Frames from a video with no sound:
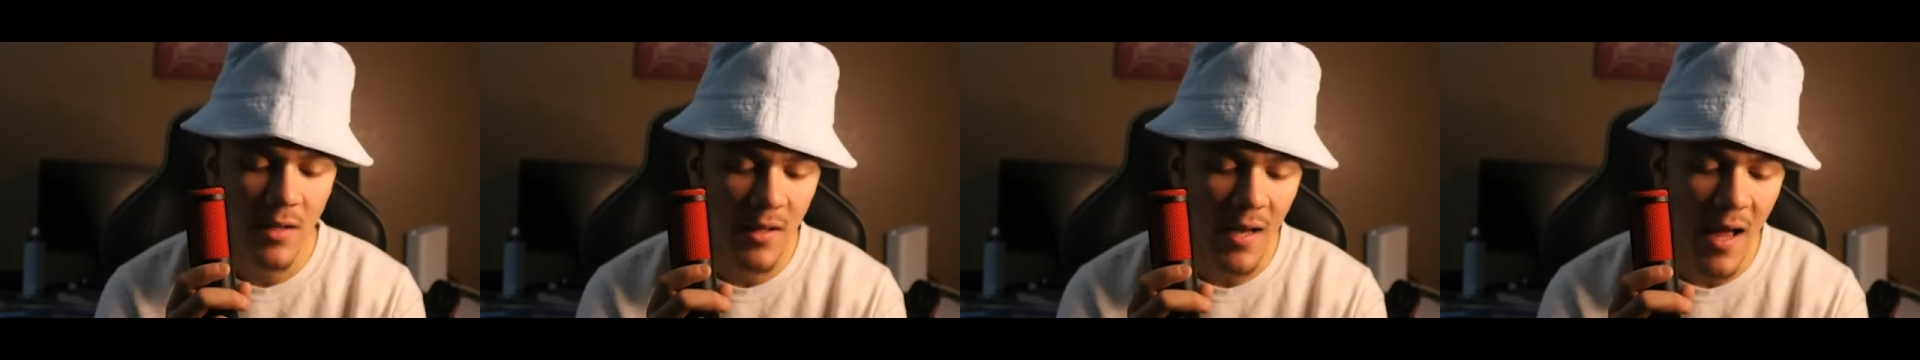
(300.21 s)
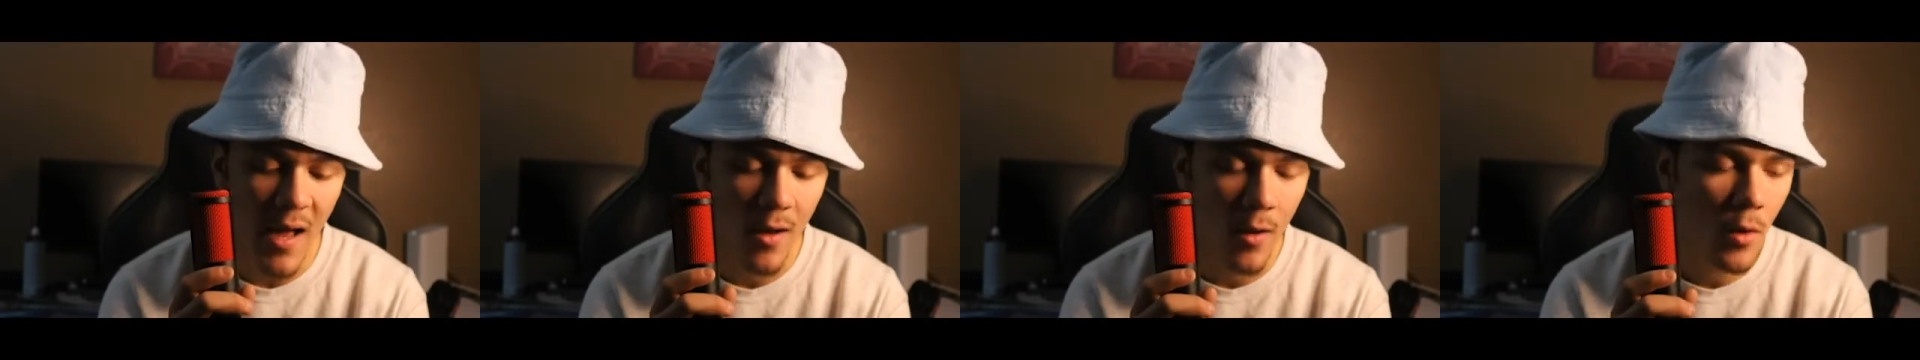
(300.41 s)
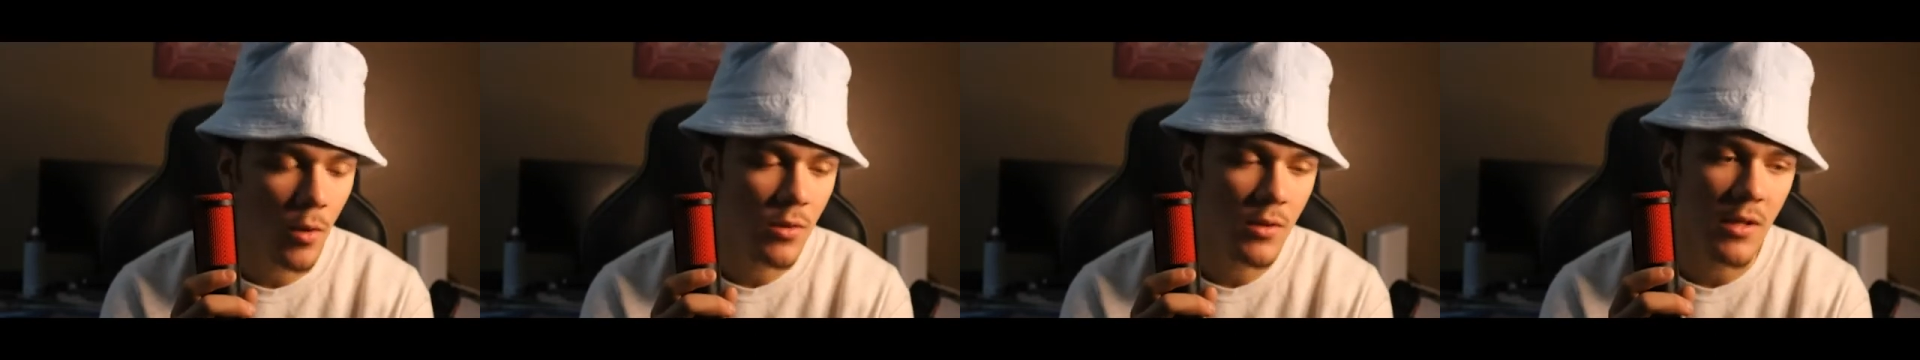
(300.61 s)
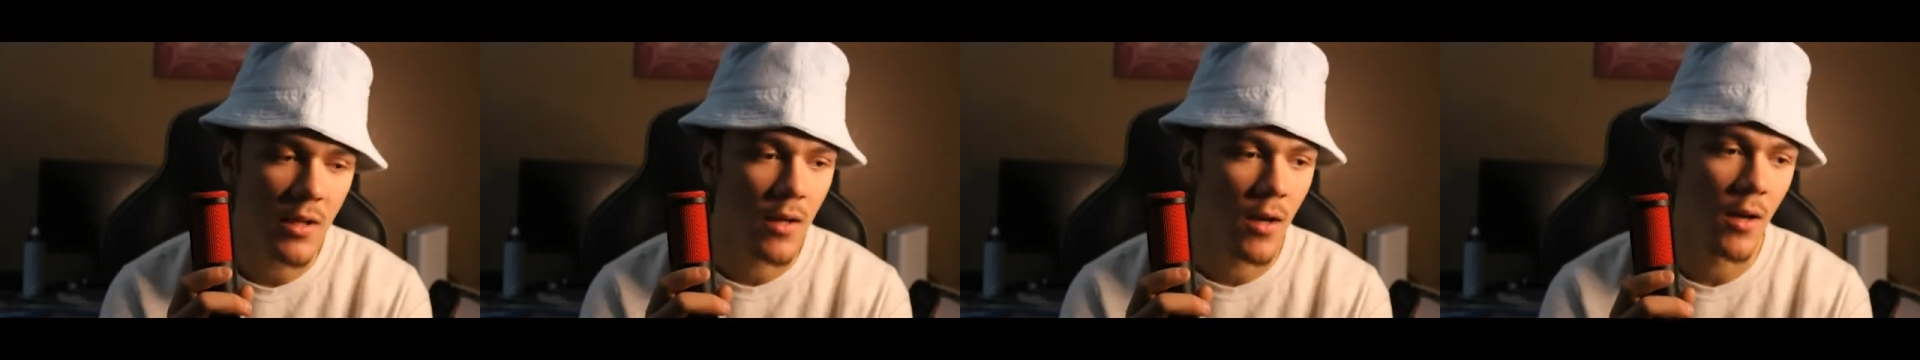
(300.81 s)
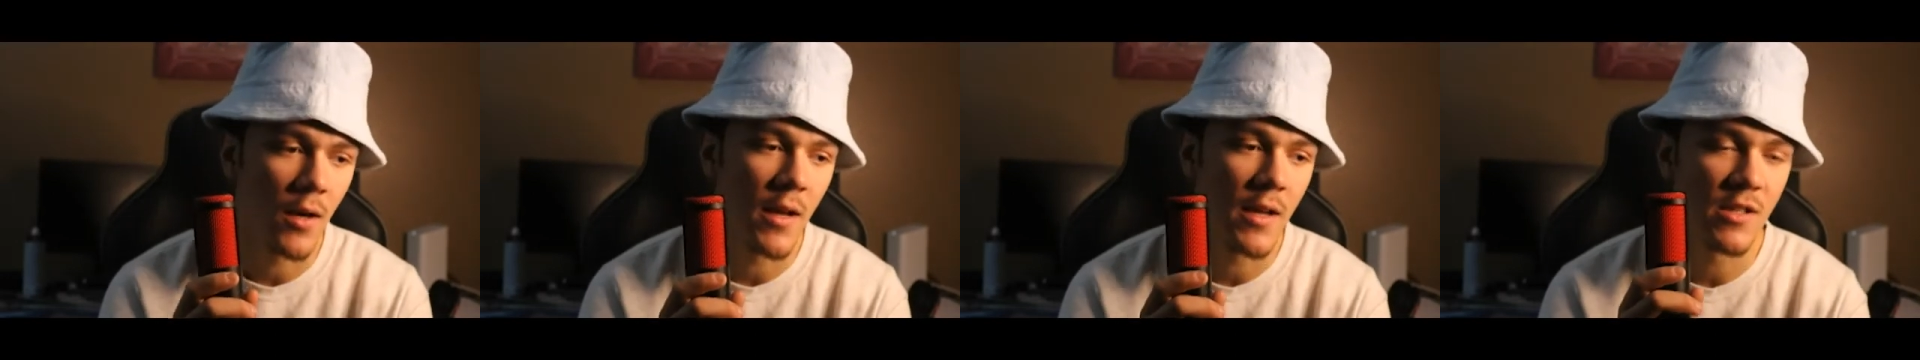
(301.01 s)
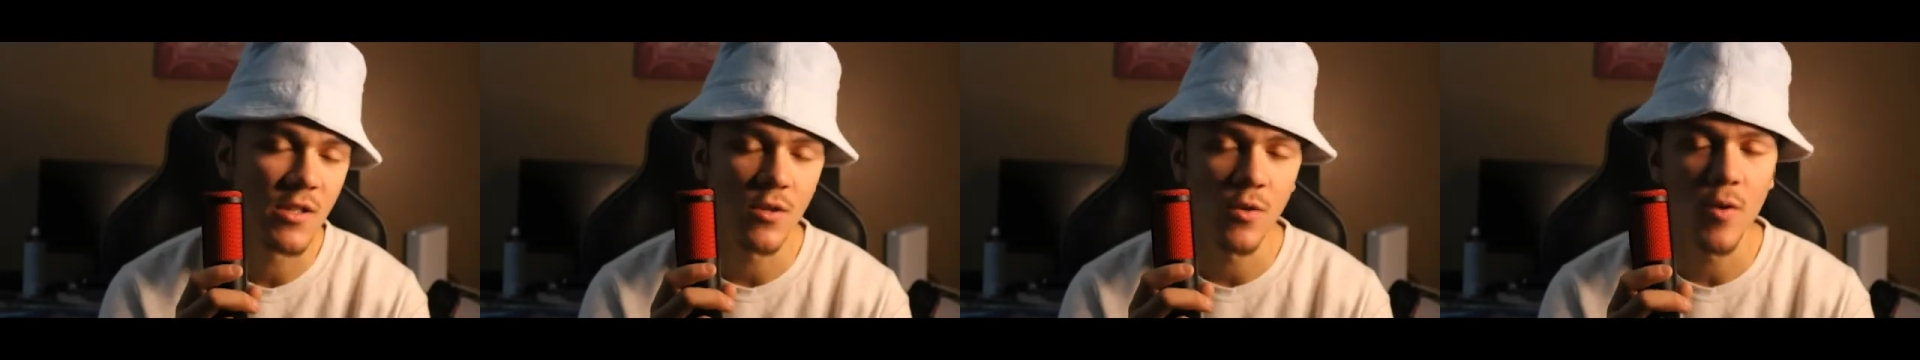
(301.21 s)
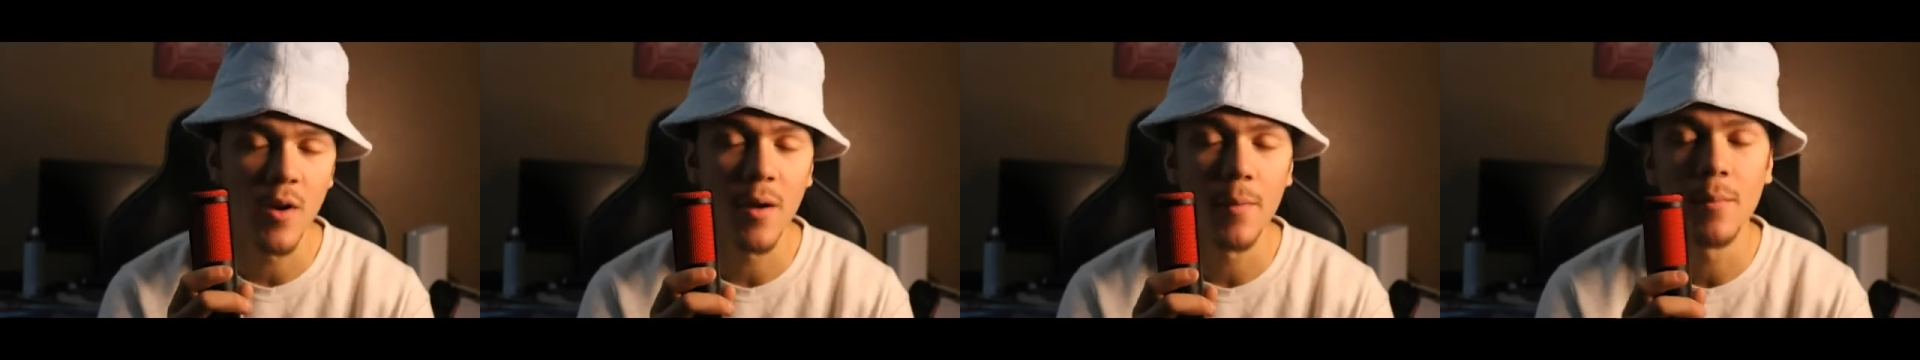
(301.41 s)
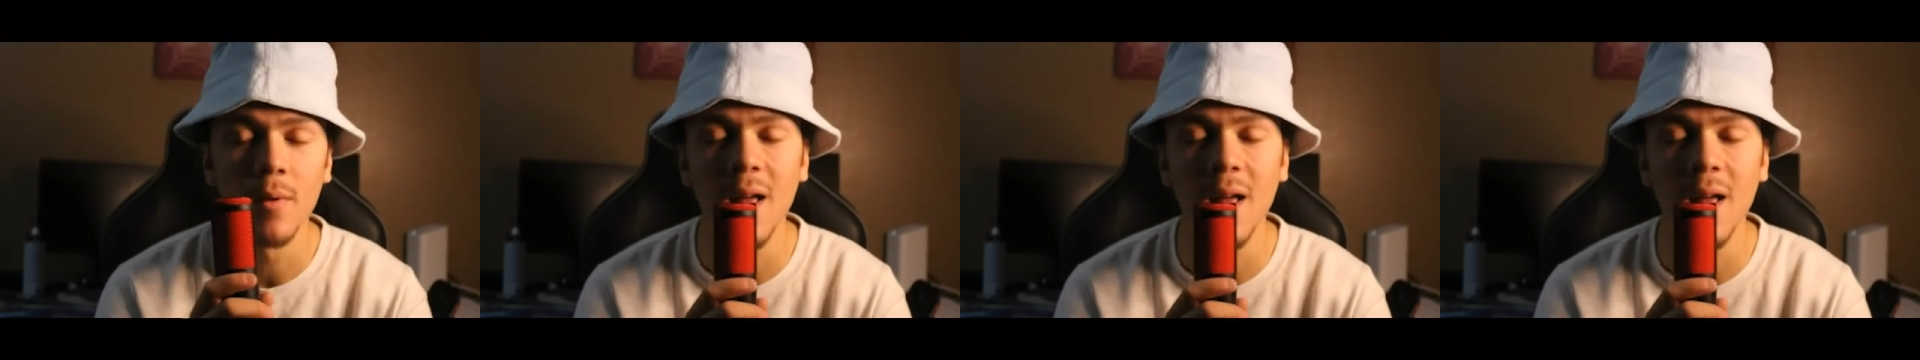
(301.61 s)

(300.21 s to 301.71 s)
not only on Instagram,